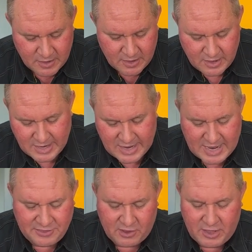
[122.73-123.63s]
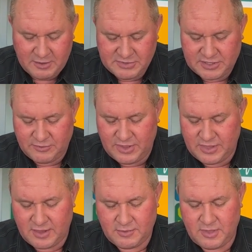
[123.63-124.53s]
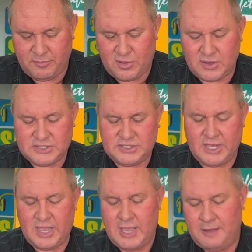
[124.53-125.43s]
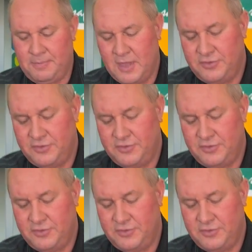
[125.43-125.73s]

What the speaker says: Other items that are in the box are the